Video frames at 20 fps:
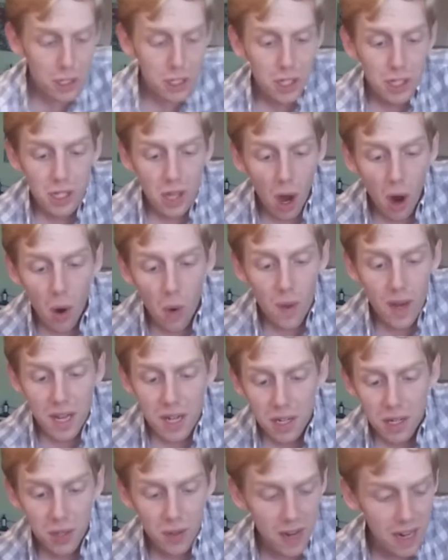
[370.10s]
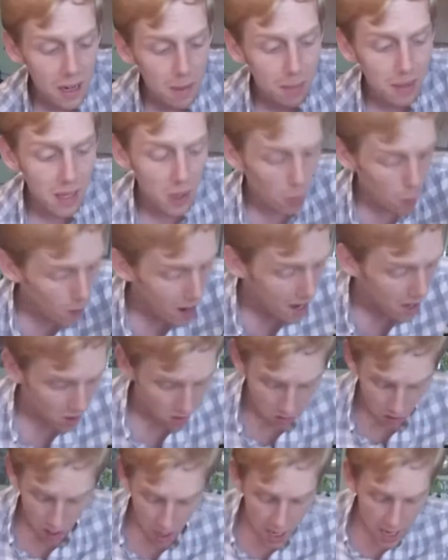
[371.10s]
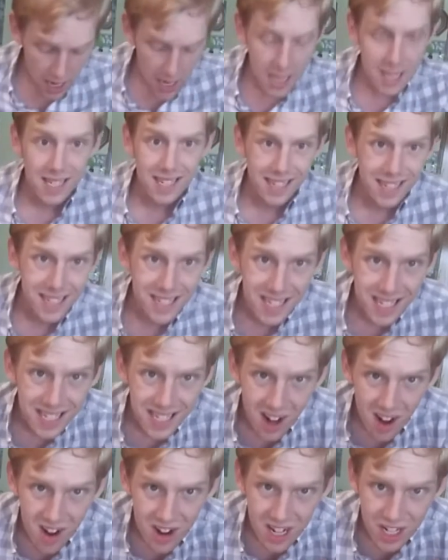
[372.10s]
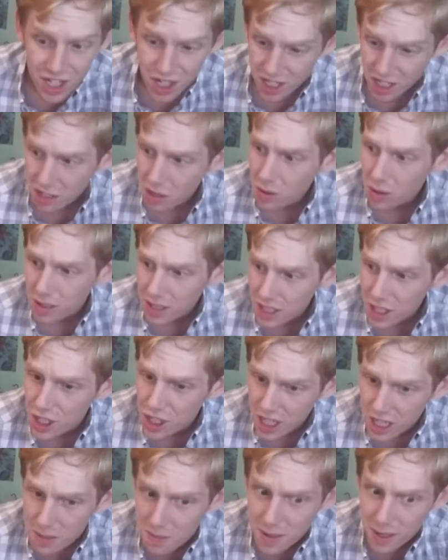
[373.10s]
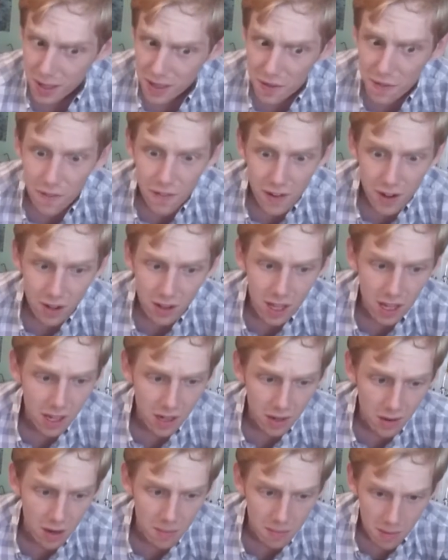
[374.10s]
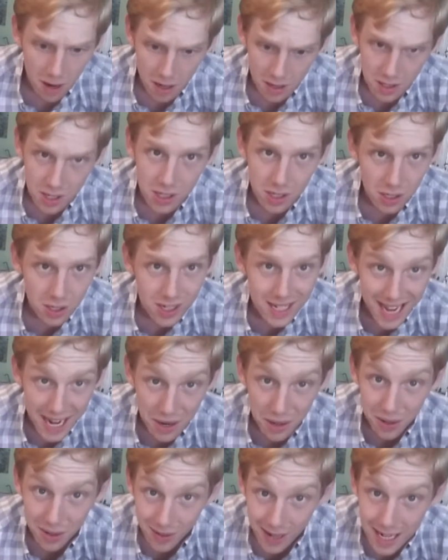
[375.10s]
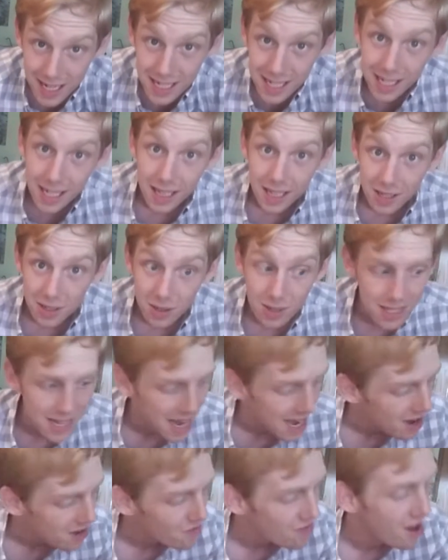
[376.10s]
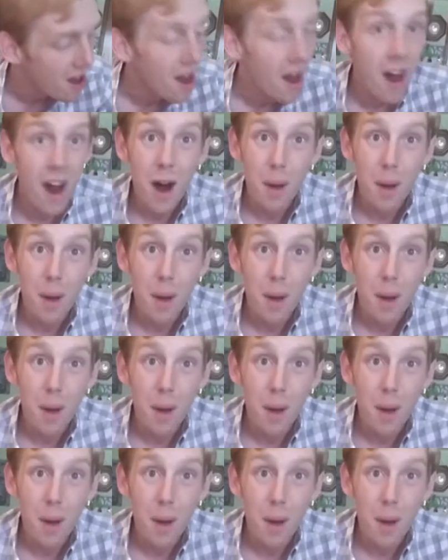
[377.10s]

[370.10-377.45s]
so incredibly well. It's astonishing. You legitimately feel like you're a monster terrorizing a little town.